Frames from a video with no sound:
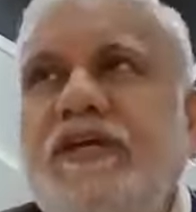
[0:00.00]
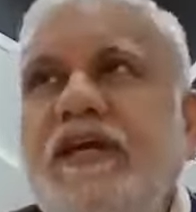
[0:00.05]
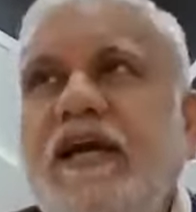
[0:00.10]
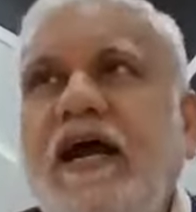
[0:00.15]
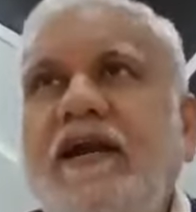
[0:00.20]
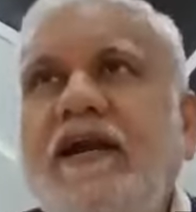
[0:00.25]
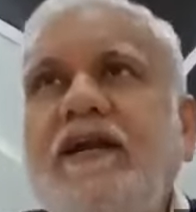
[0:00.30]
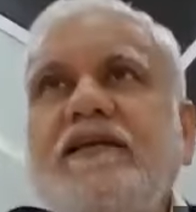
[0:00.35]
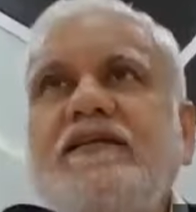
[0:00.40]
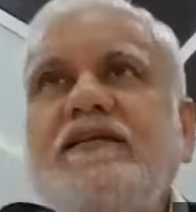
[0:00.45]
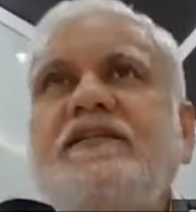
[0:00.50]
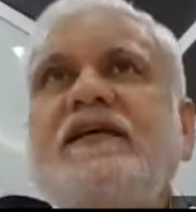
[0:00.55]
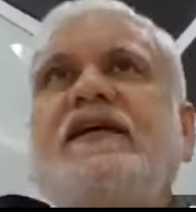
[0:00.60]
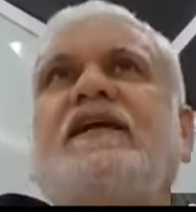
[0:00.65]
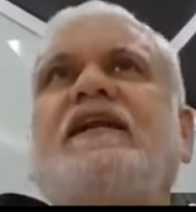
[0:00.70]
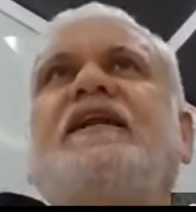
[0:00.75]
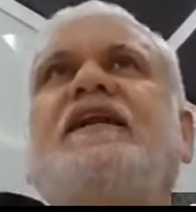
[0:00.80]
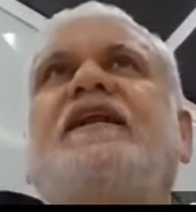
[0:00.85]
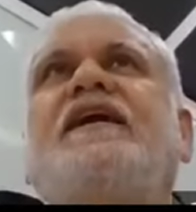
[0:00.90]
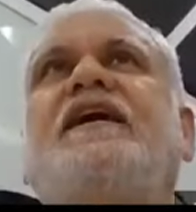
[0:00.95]
GERD is
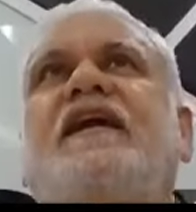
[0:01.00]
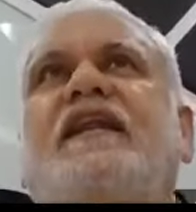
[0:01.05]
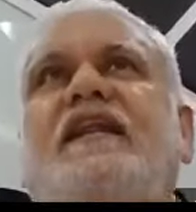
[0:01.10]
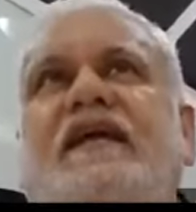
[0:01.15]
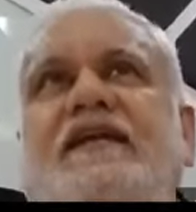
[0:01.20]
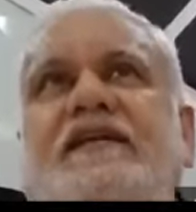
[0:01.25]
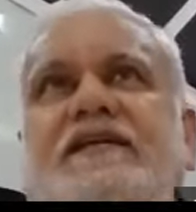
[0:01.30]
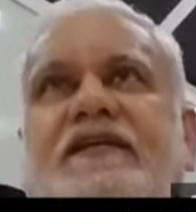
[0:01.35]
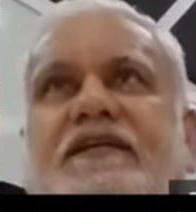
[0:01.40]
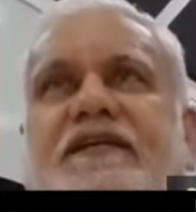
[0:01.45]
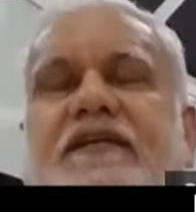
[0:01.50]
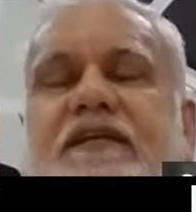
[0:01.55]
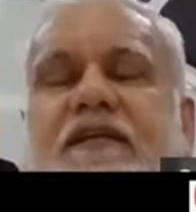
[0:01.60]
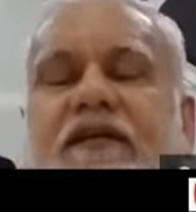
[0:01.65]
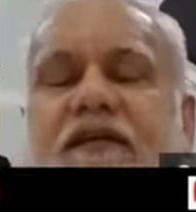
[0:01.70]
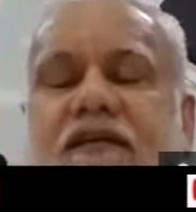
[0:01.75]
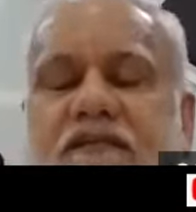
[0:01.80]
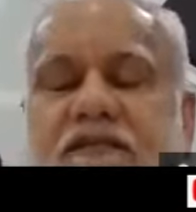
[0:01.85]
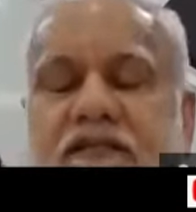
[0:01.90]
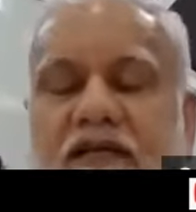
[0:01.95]
the clinical
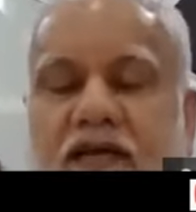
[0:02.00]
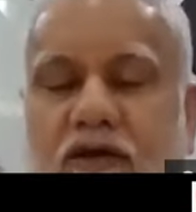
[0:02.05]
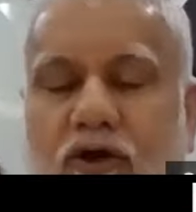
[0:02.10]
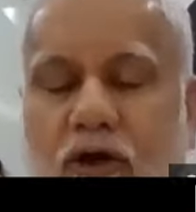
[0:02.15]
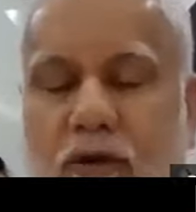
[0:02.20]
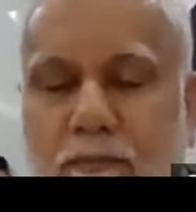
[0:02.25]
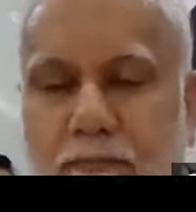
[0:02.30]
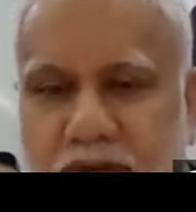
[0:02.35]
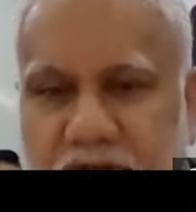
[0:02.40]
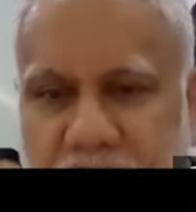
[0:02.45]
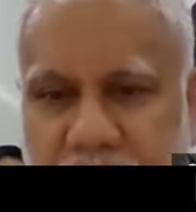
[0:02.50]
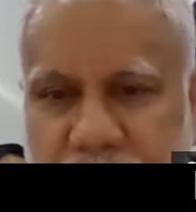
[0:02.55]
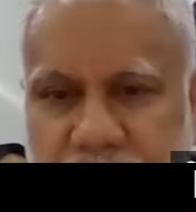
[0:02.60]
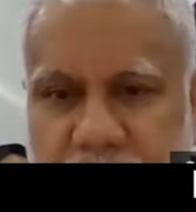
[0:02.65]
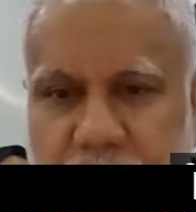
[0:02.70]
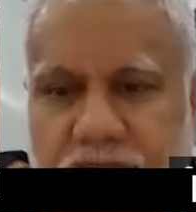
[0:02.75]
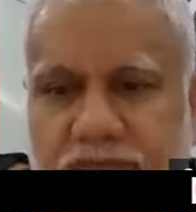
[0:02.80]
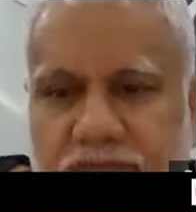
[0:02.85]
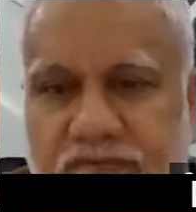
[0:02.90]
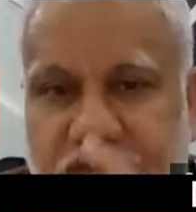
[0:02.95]
entity. It is a
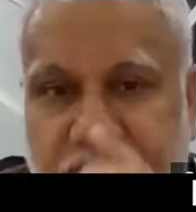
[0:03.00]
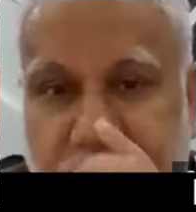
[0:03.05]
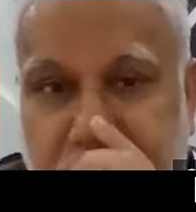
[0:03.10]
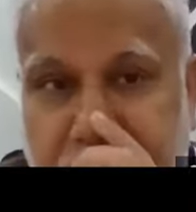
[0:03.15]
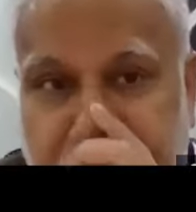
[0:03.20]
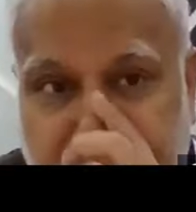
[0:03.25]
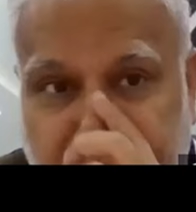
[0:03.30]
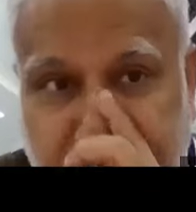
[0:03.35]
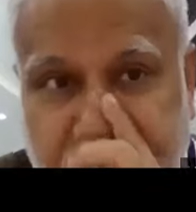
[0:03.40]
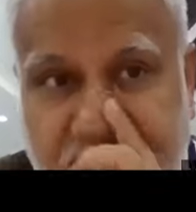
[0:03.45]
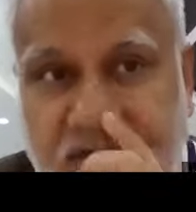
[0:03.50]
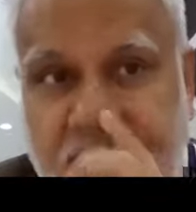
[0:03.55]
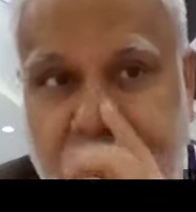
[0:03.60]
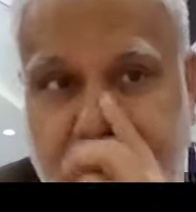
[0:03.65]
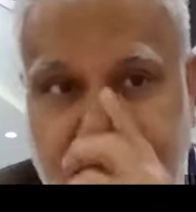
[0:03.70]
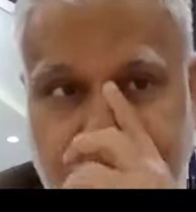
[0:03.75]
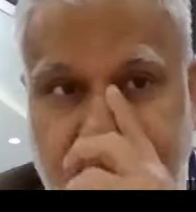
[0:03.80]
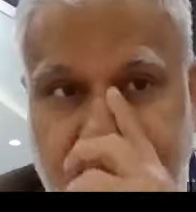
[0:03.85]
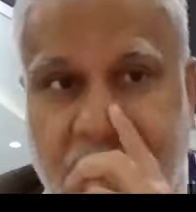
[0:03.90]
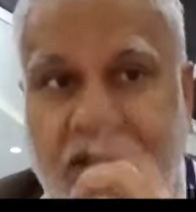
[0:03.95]
combination of
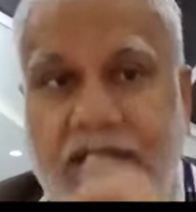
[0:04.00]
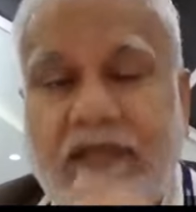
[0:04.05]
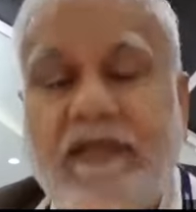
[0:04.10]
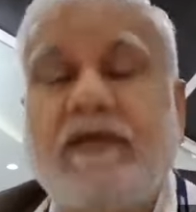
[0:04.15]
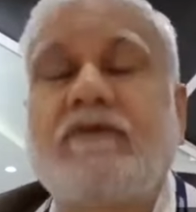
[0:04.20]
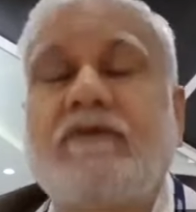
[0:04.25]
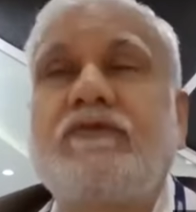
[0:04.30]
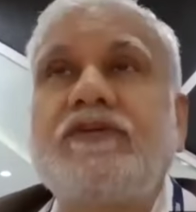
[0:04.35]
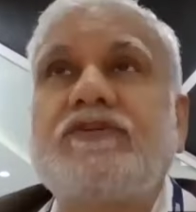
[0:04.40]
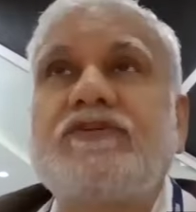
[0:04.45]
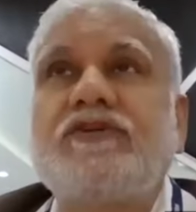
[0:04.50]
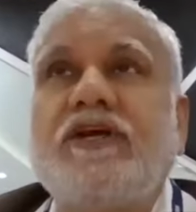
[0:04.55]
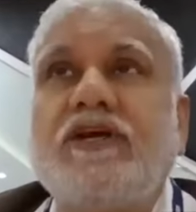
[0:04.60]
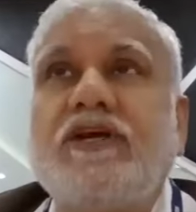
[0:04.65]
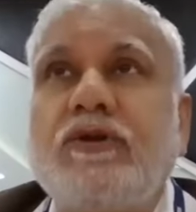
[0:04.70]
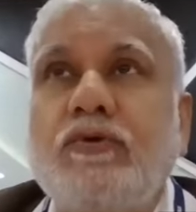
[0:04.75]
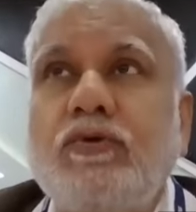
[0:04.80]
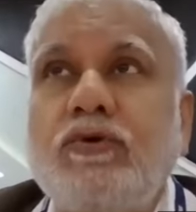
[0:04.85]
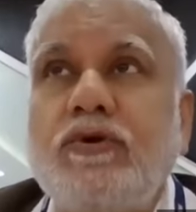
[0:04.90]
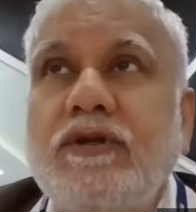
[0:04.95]
symptoms, which
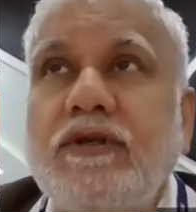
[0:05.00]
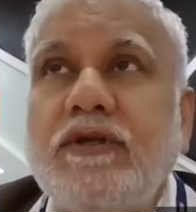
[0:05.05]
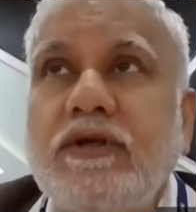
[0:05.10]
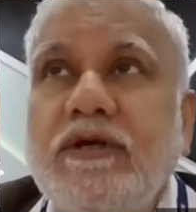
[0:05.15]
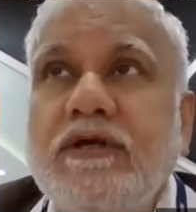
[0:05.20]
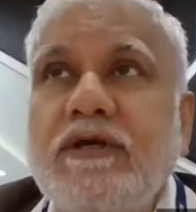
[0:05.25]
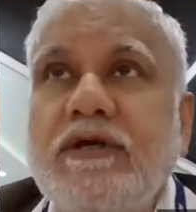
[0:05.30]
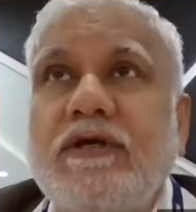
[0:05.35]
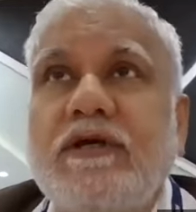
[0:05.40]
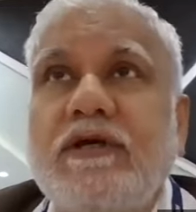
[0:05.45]
include